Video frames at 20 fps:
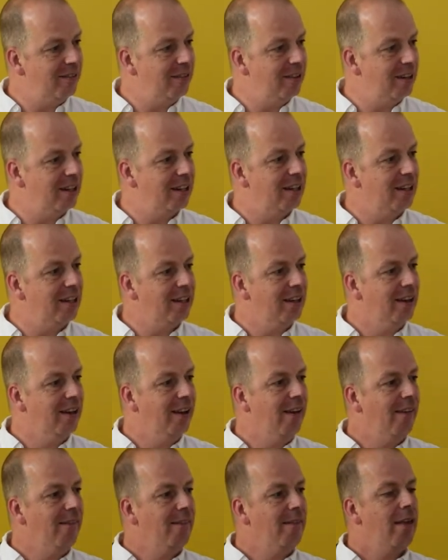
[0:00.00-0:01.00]
really.
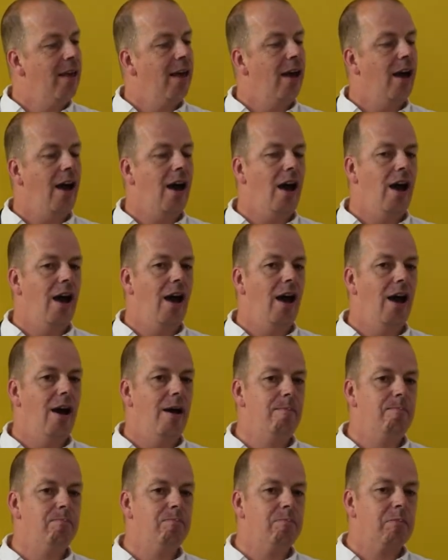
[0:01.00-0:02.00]
It is, yeah.
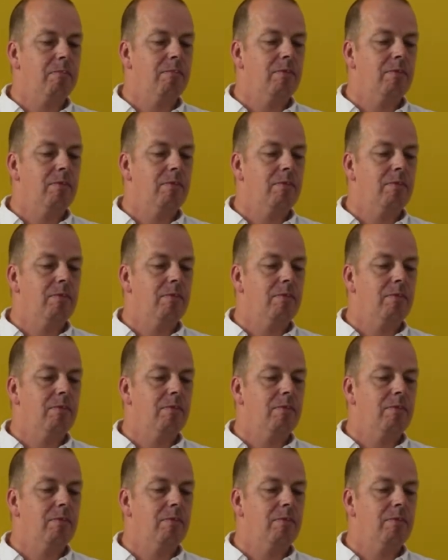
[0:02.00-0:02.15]
um,